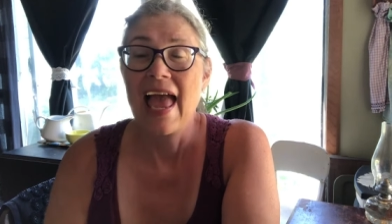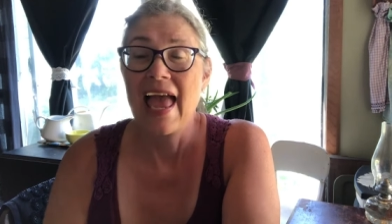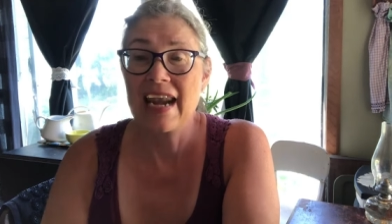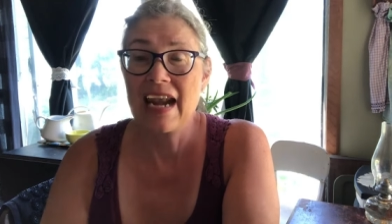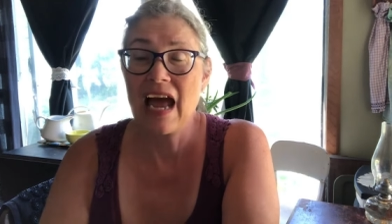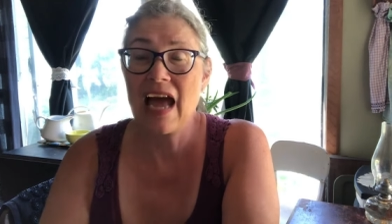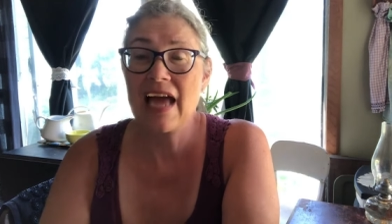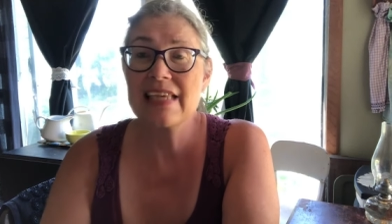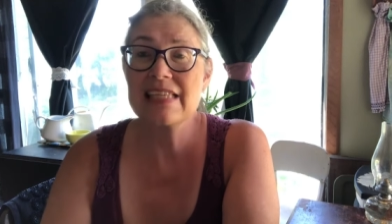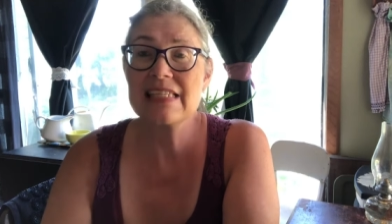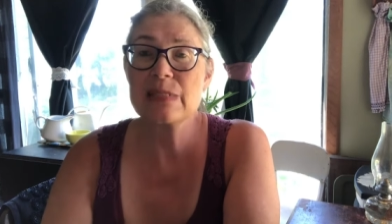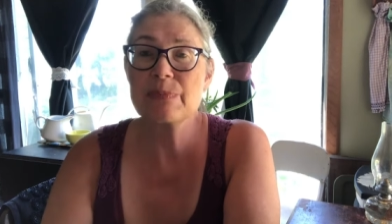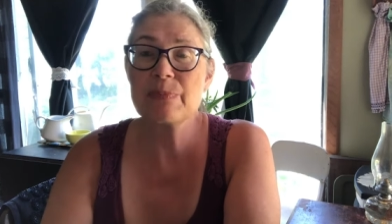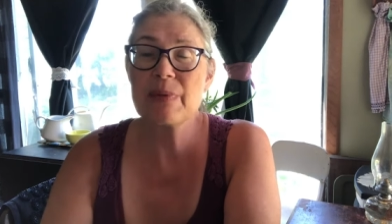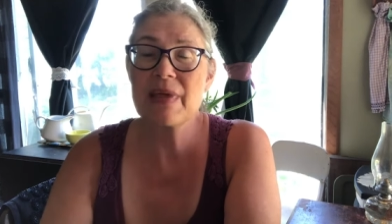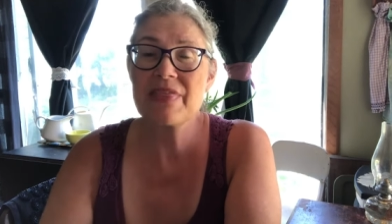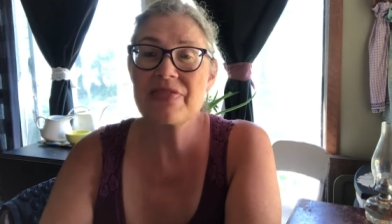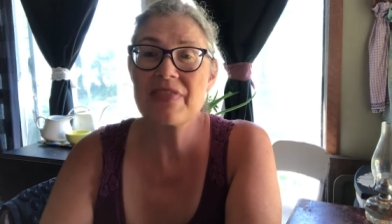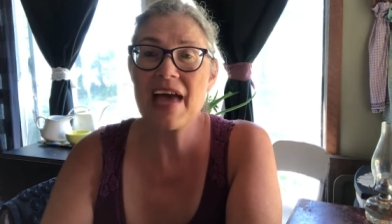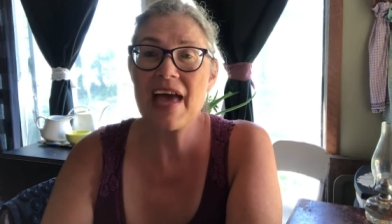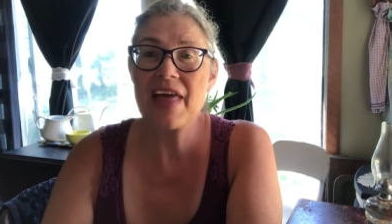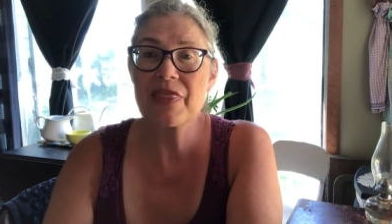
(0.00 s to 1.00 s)
And I
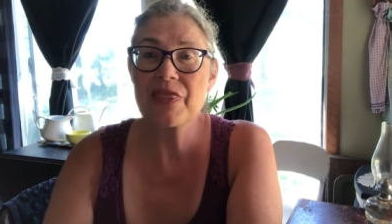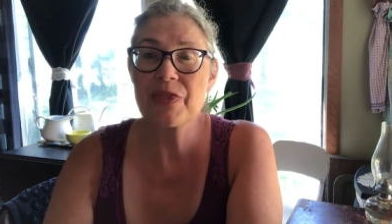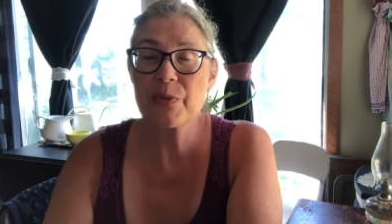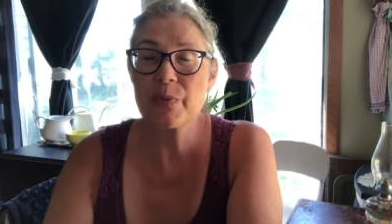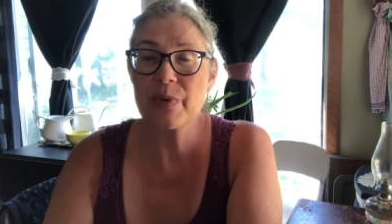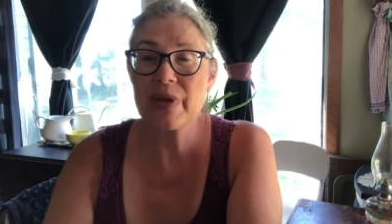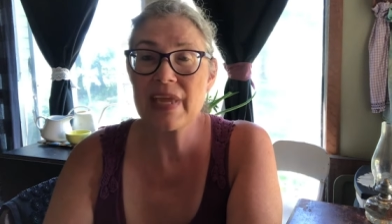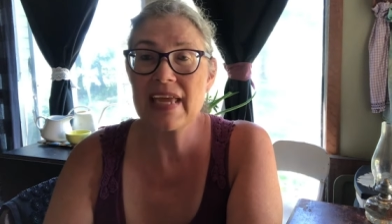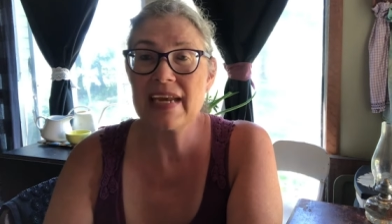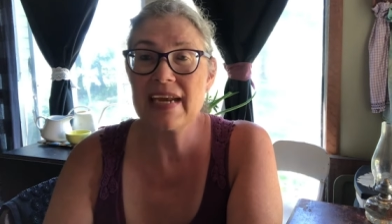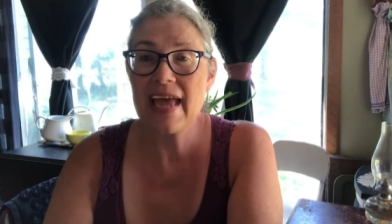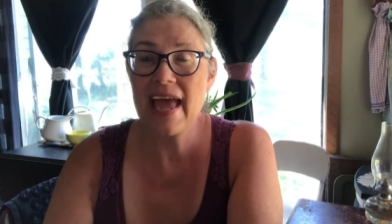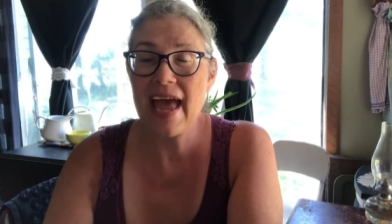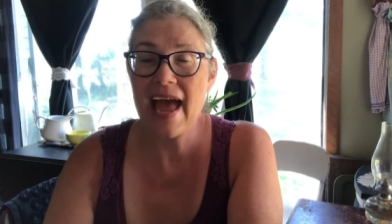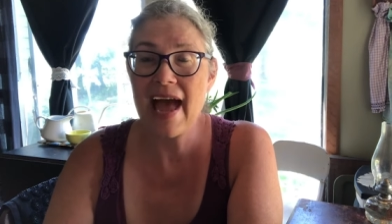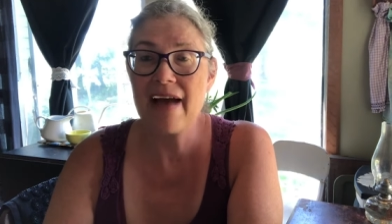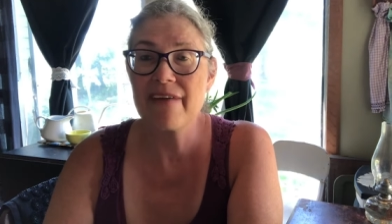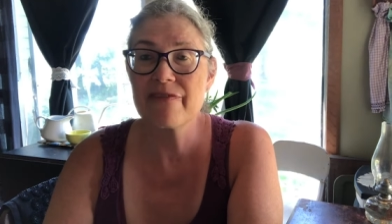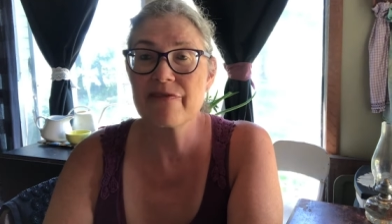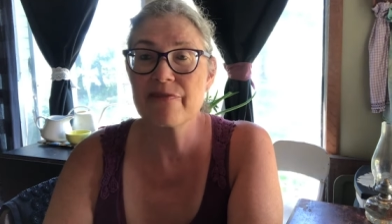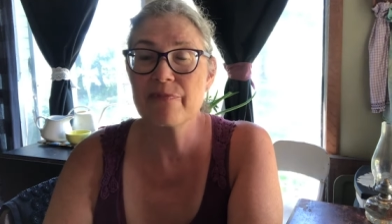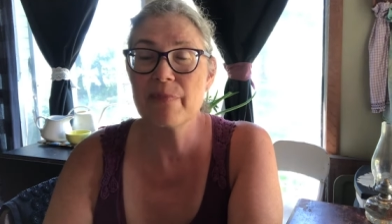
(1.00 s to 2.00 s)
spent that three and a
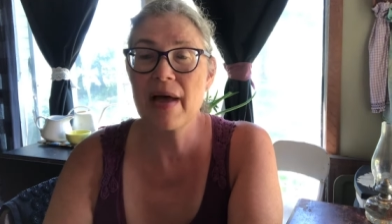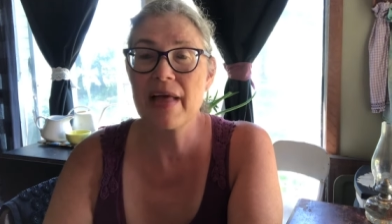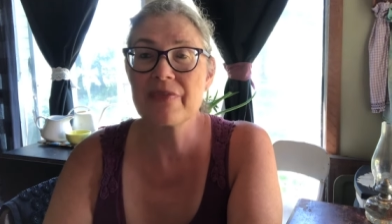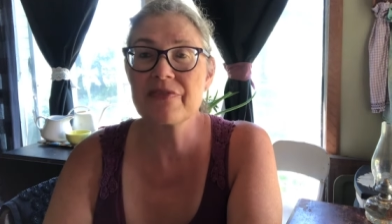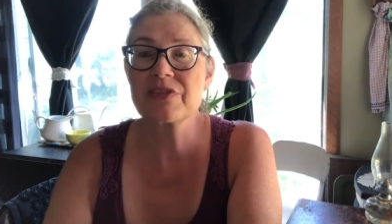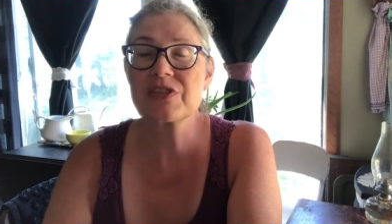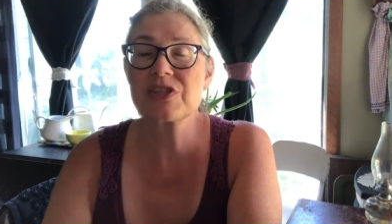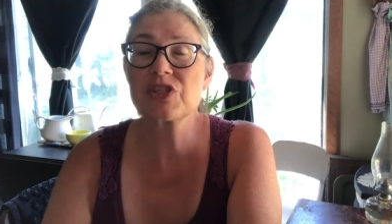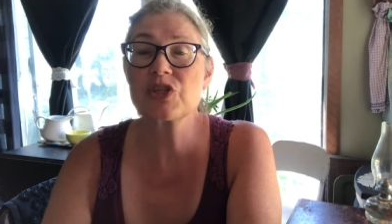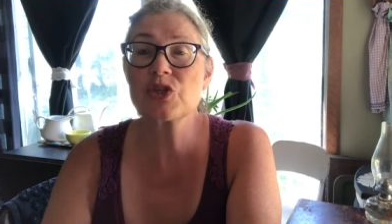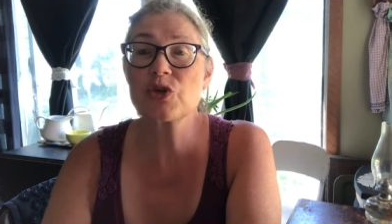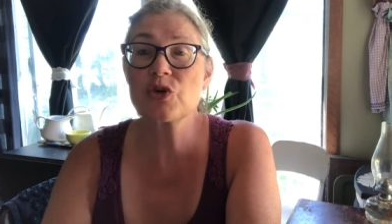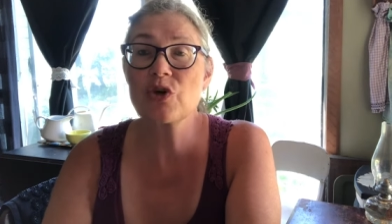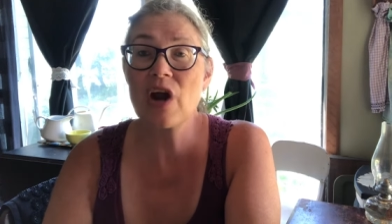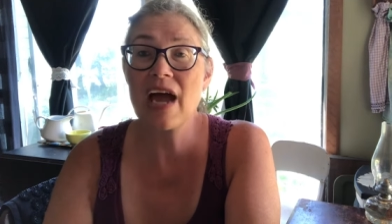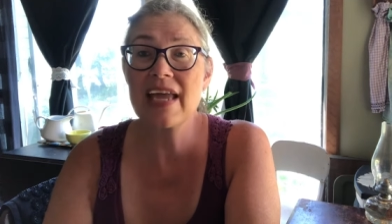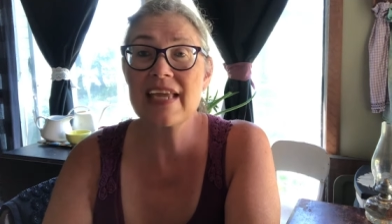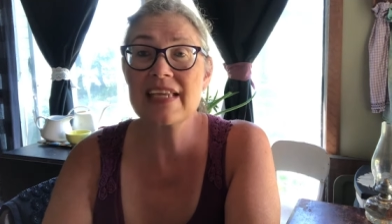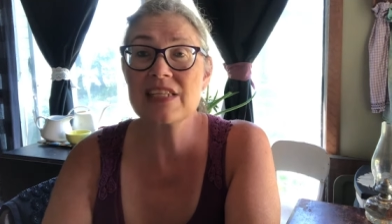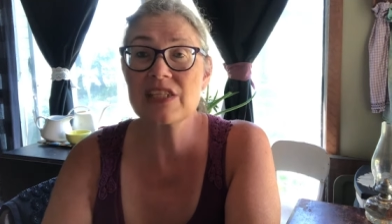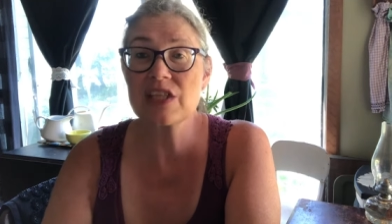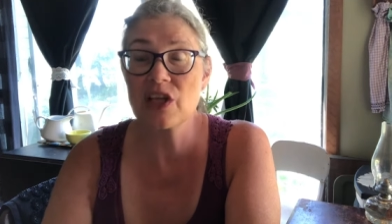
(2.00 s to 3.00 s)
half months
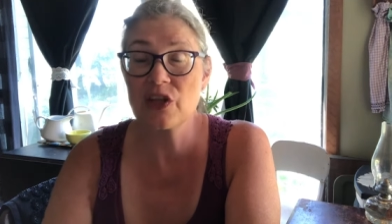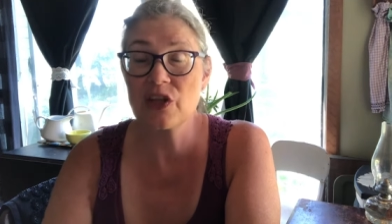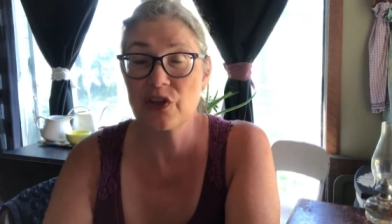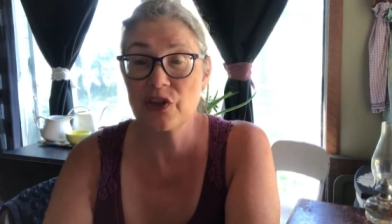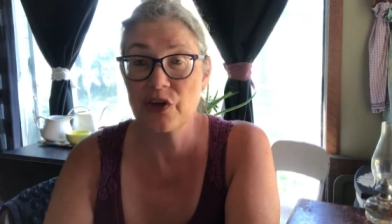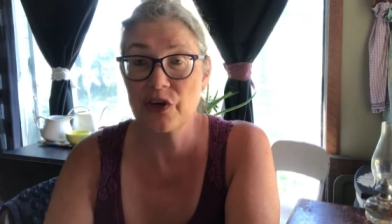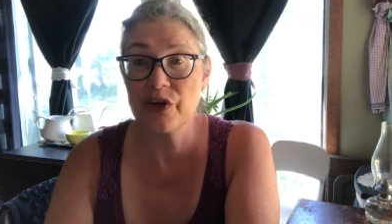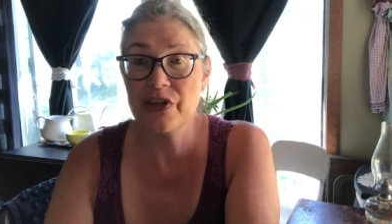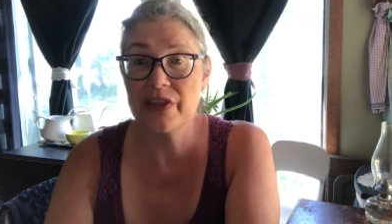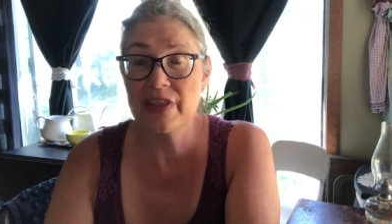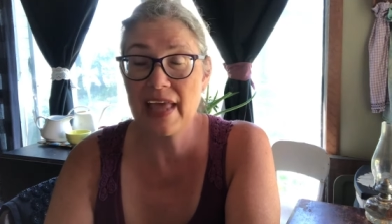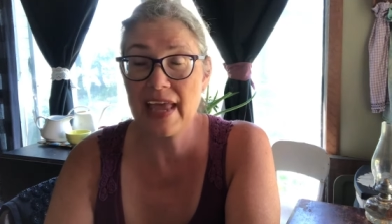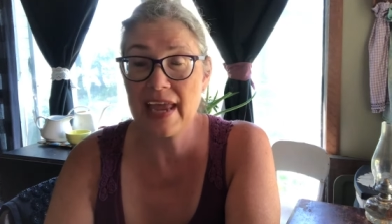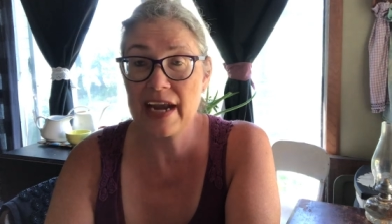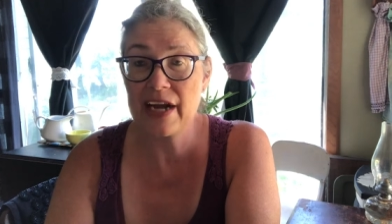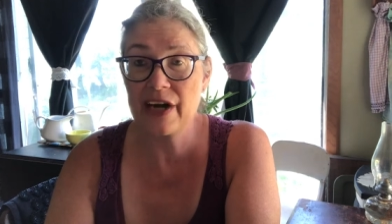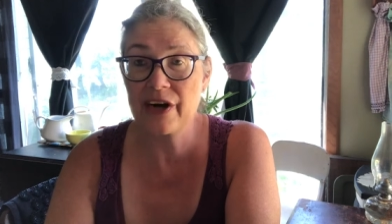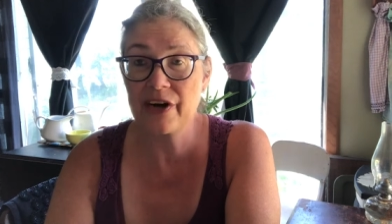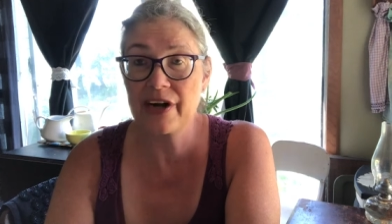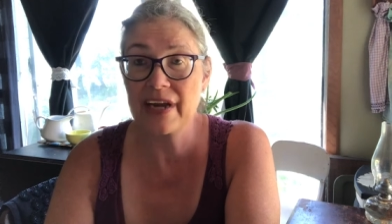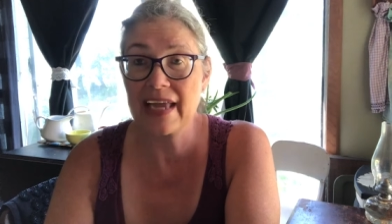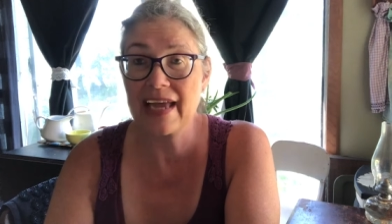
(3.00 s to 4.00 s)
trying to learn the
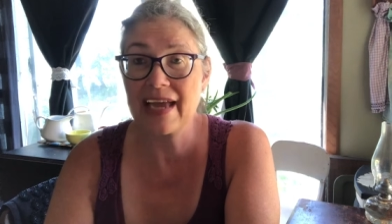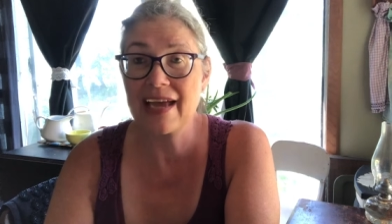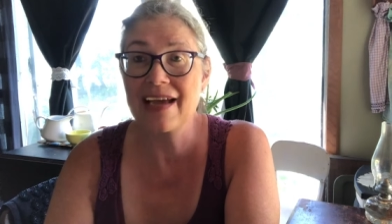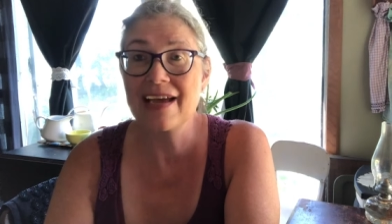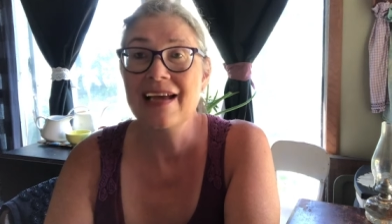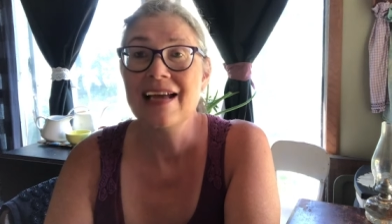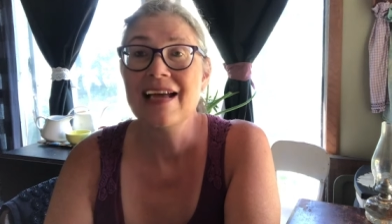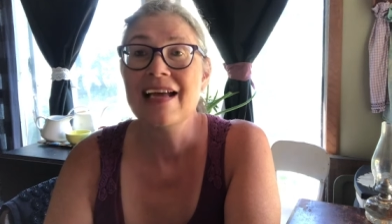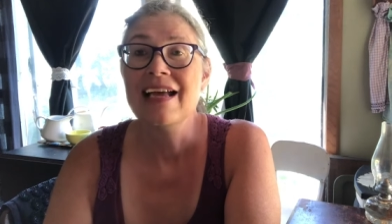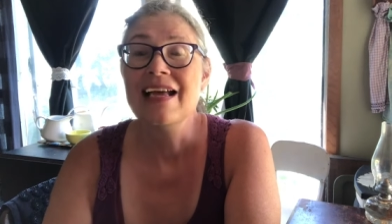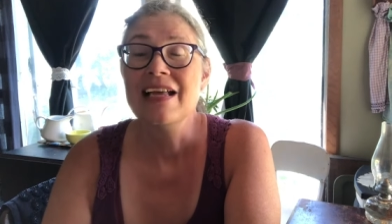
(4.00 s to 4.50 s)
area